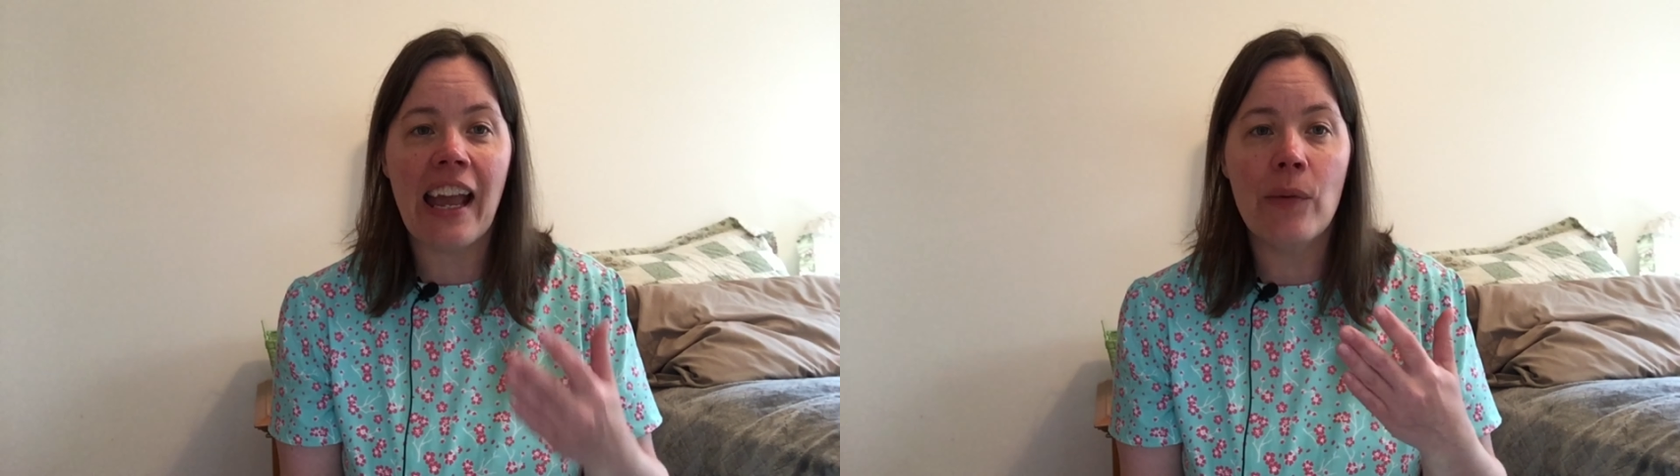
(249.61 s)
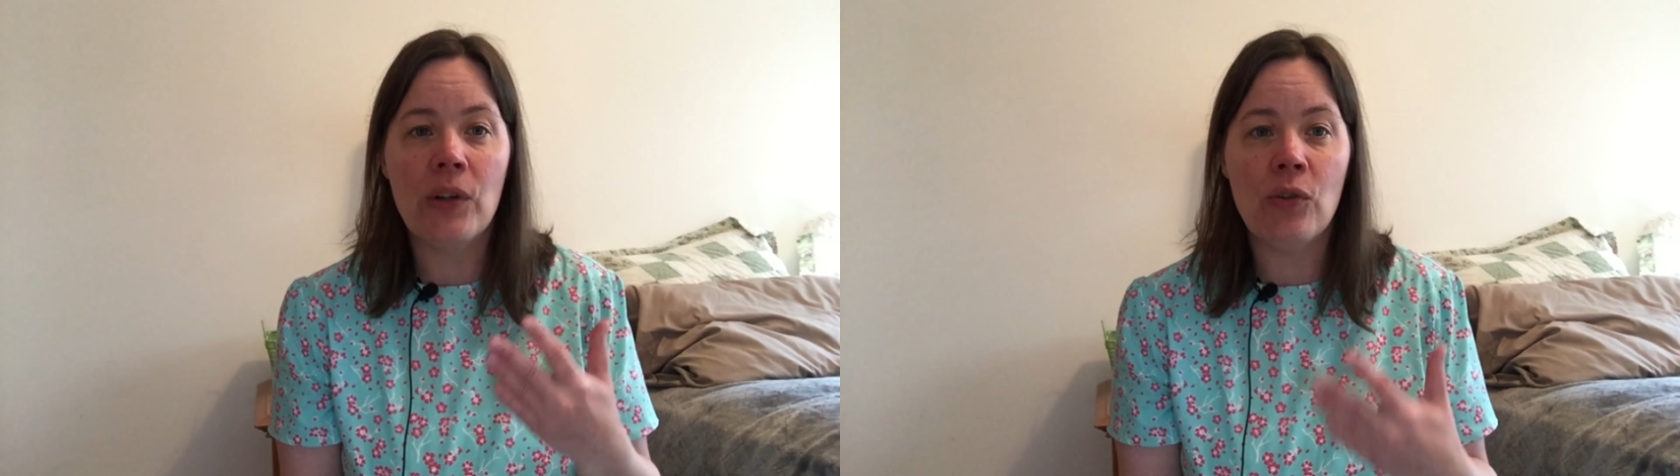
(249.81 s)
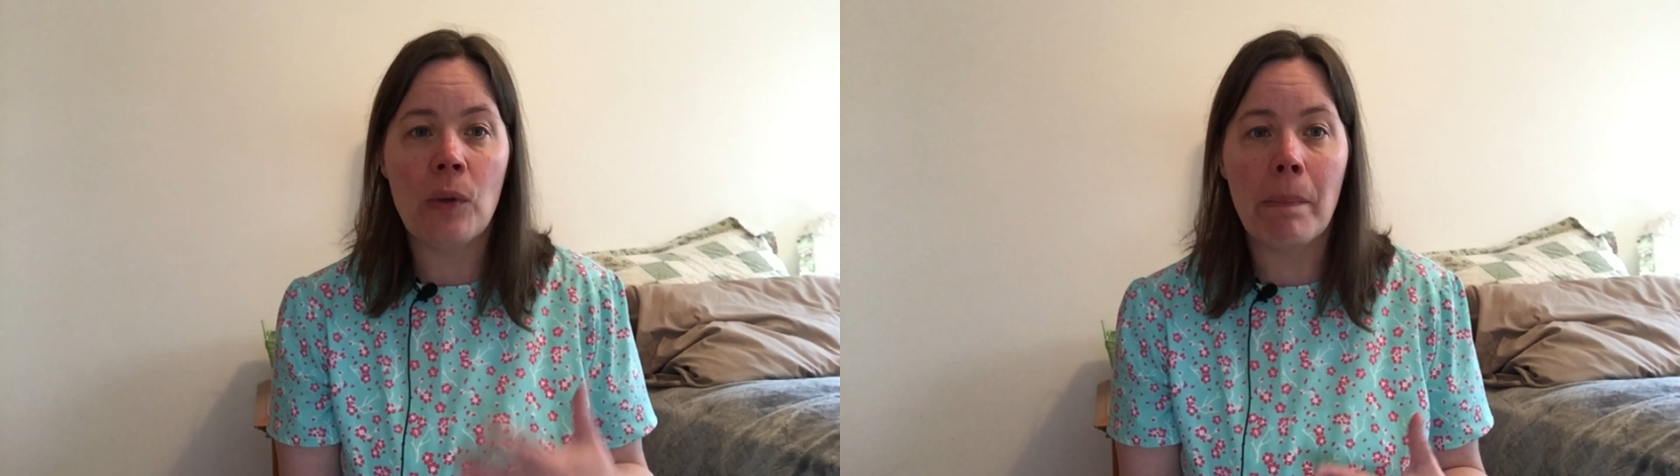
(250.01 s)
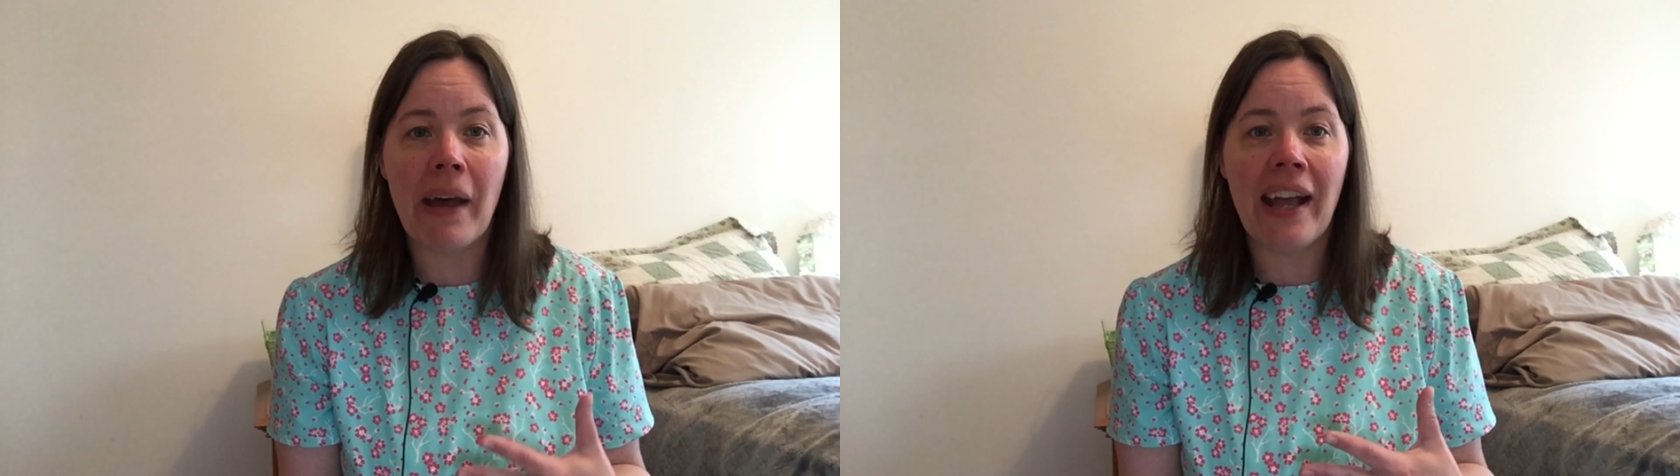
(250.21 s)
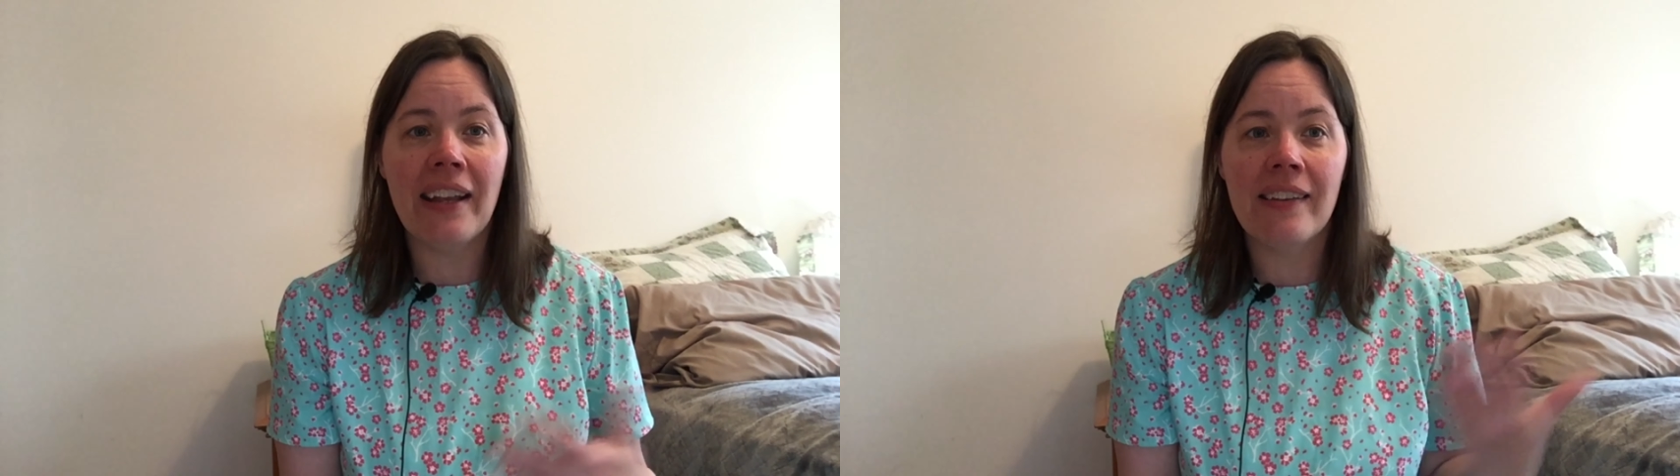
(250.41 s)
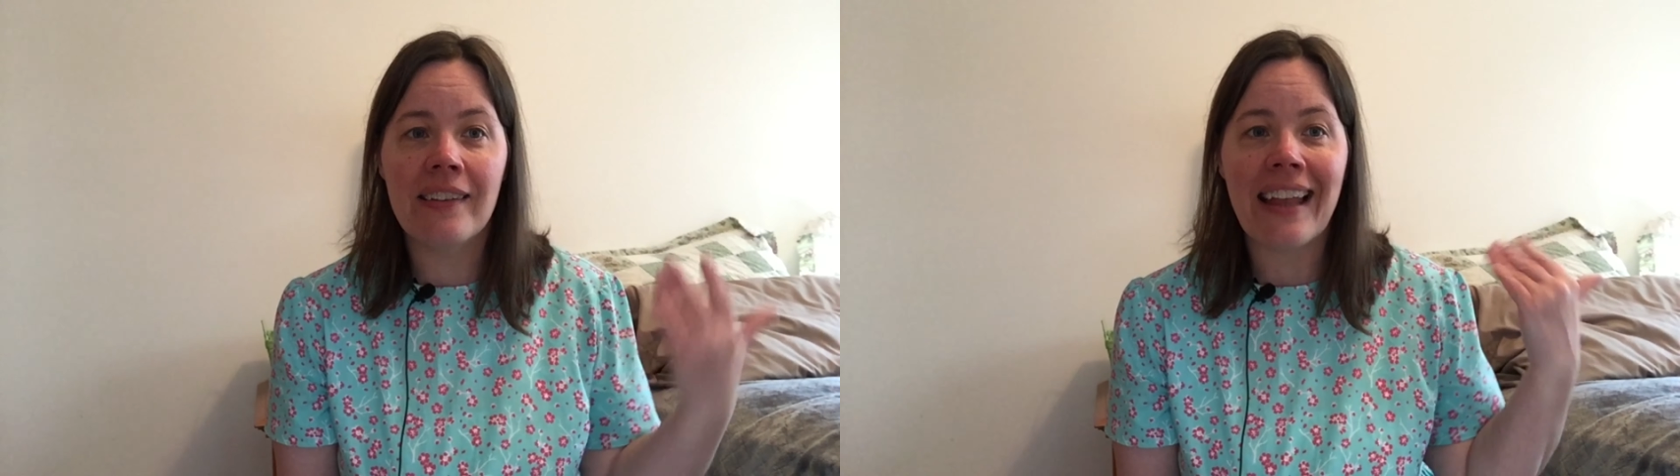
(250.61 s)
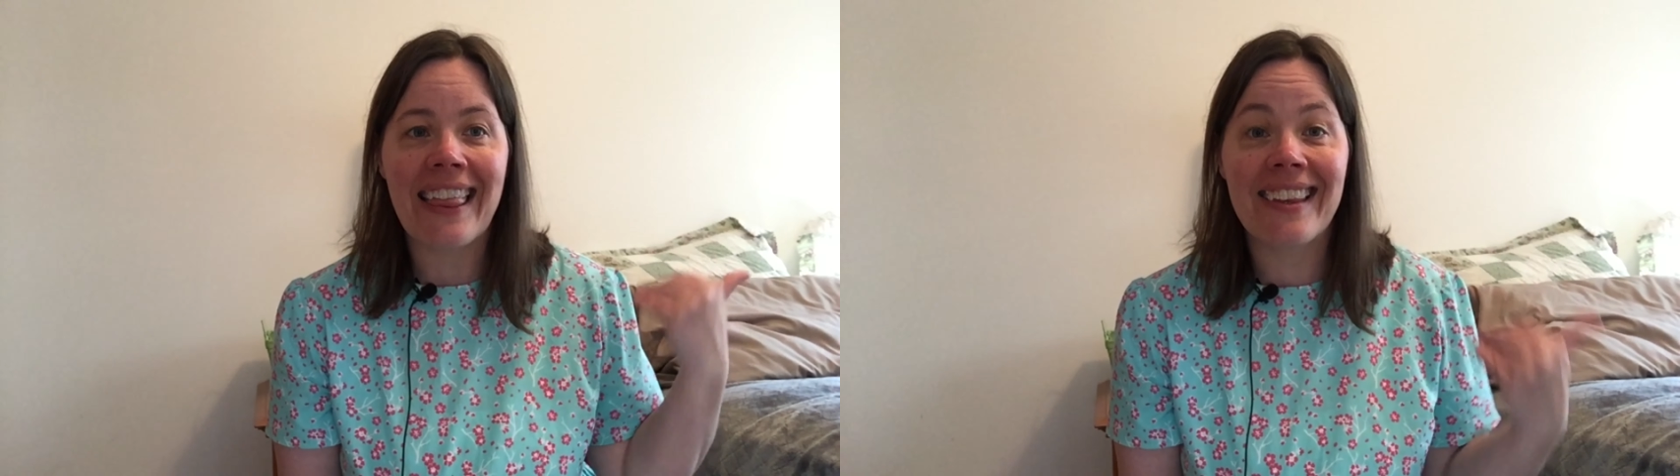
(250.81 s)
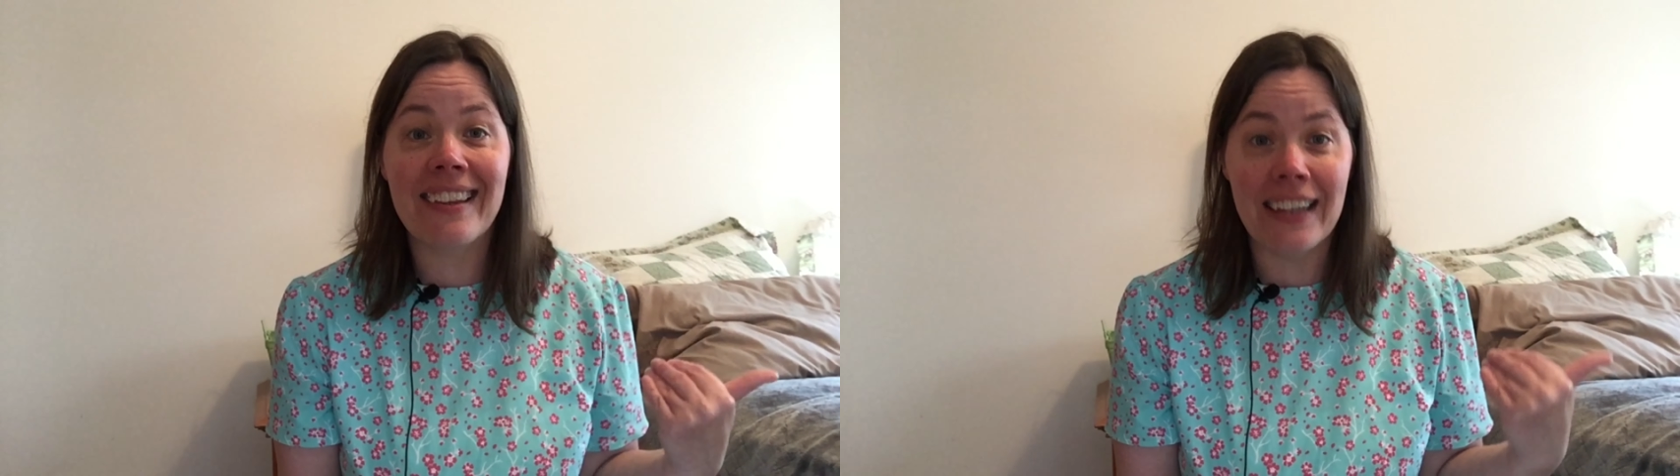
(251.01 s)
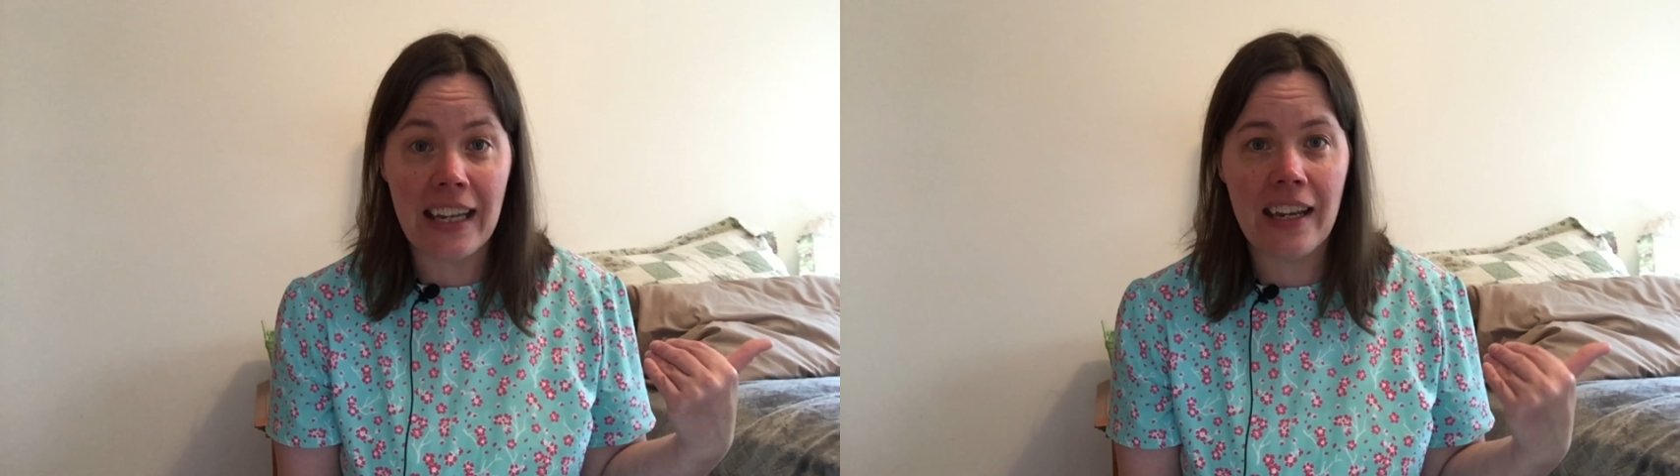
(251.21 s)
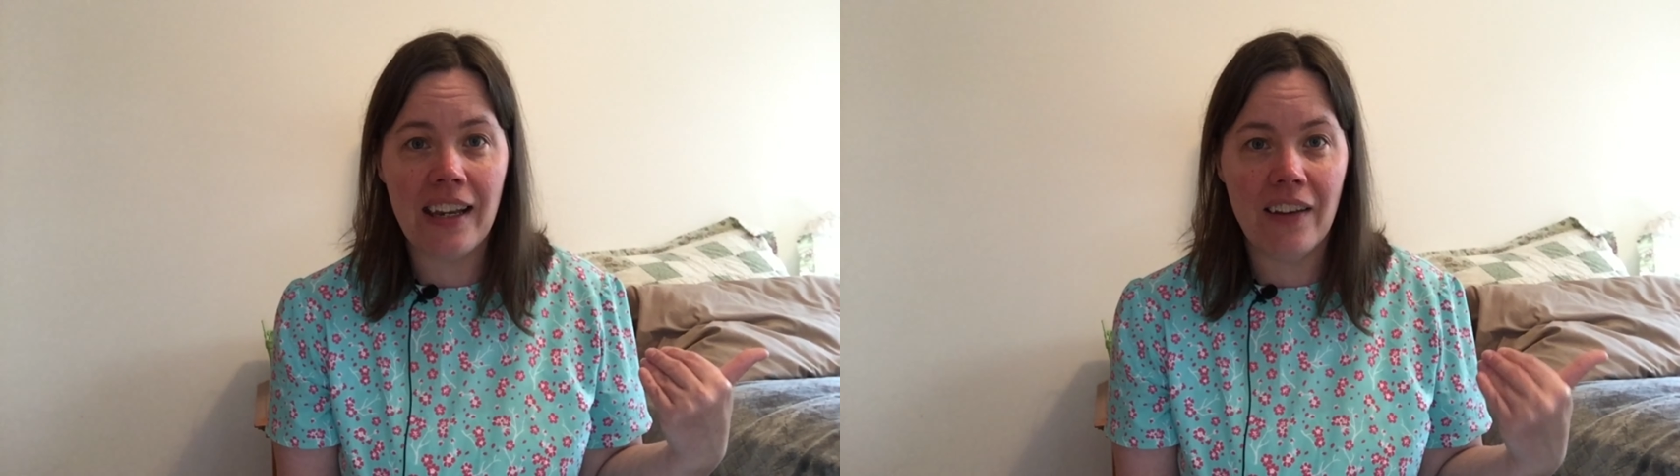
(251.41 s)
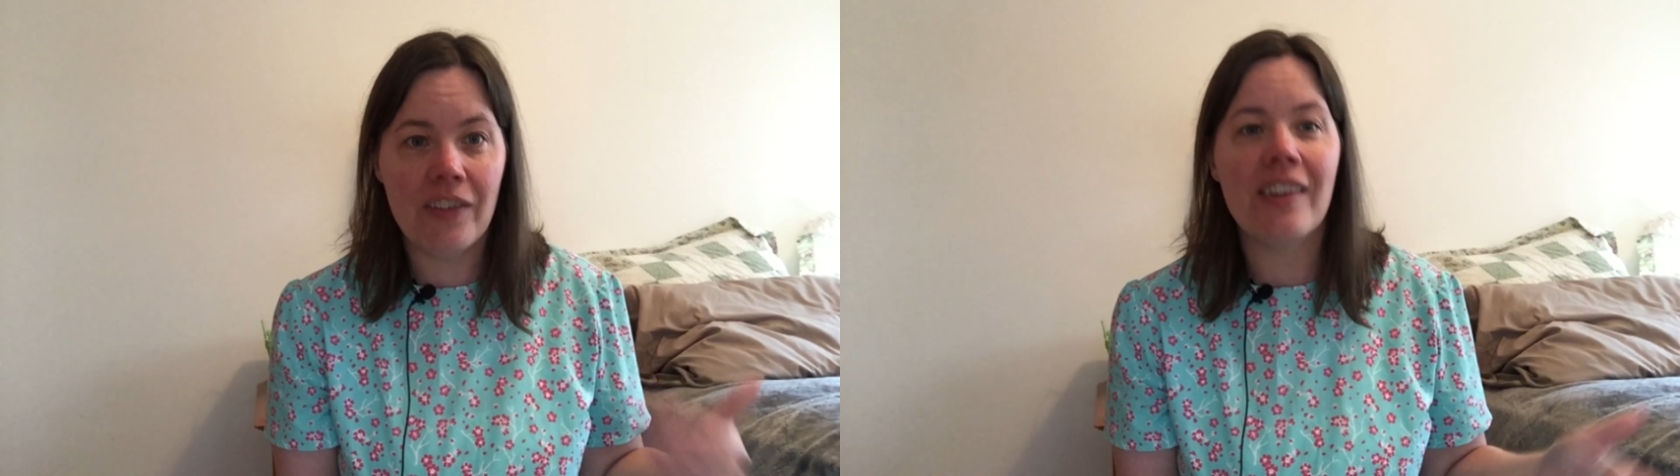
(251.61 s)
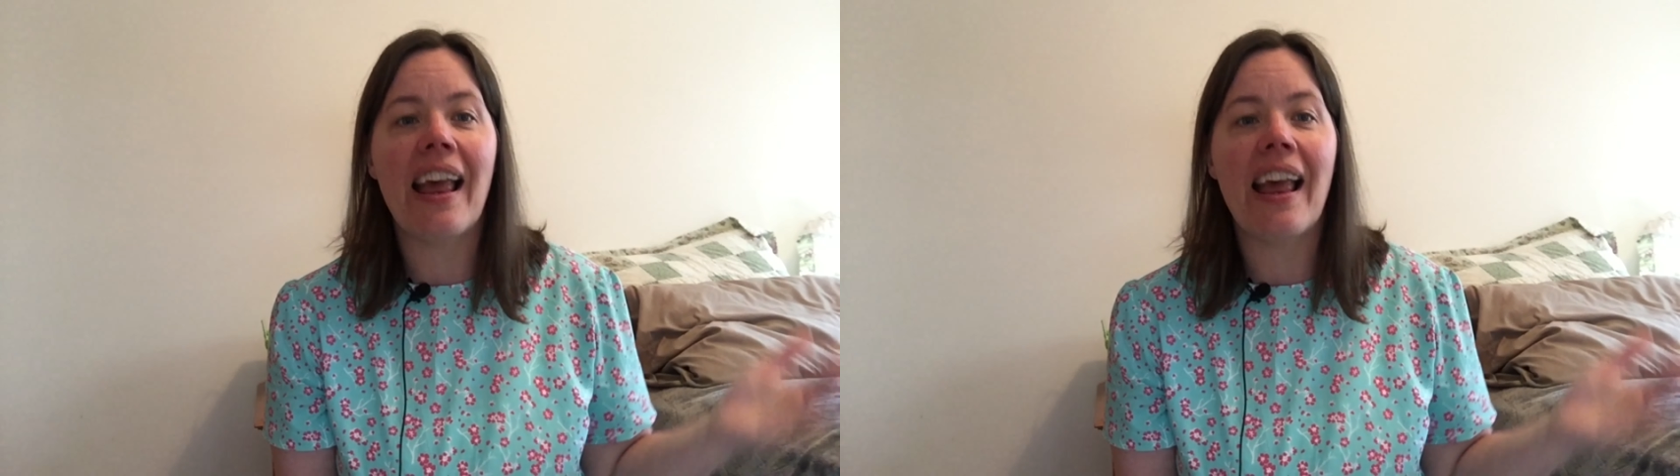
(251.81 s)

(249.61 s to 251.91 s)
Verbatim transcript: I would do the bodice, sleeves,